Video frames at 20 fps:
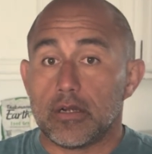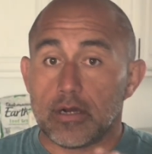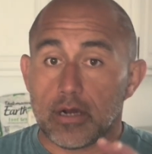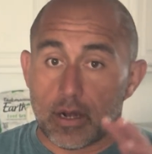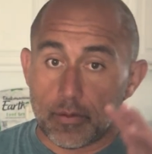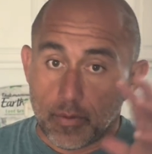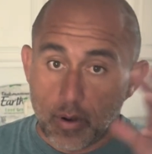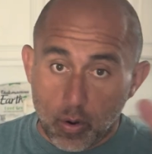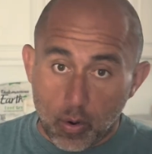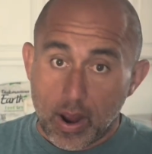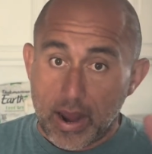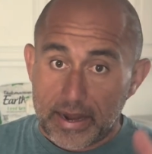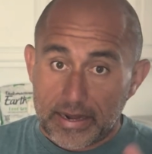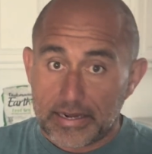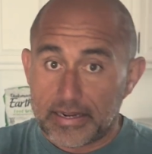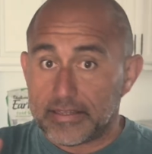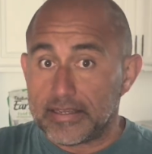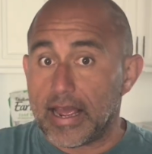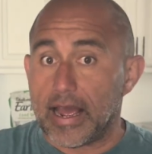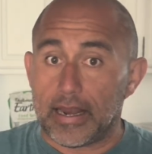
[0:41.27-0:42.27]
I'm Hawaiian
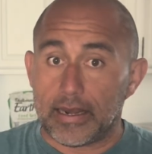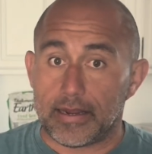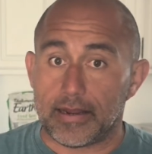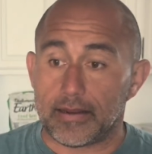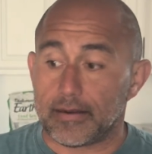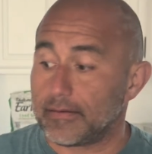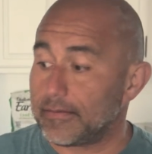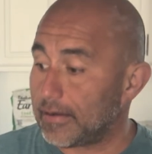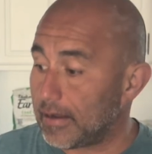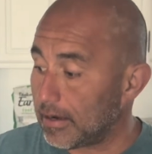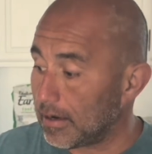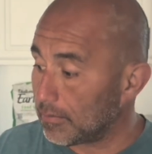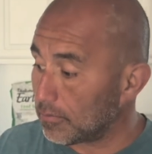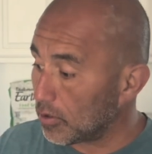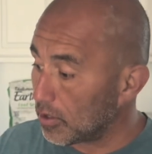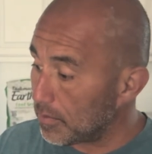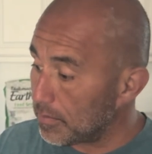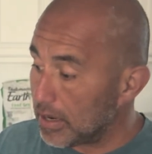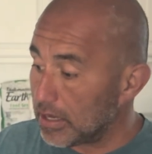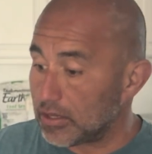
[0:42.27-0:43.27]
Italian, and I'm
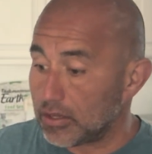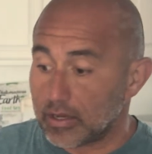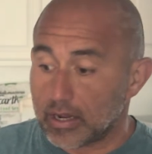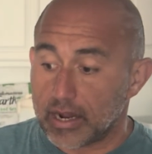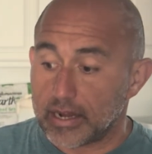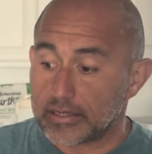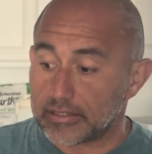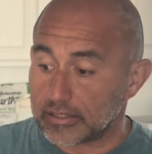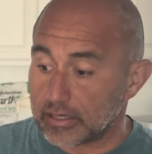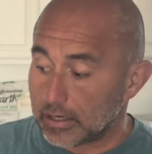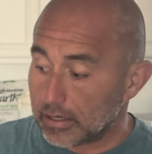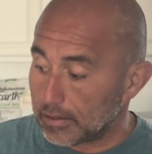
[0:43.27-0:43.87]
gonna make you guys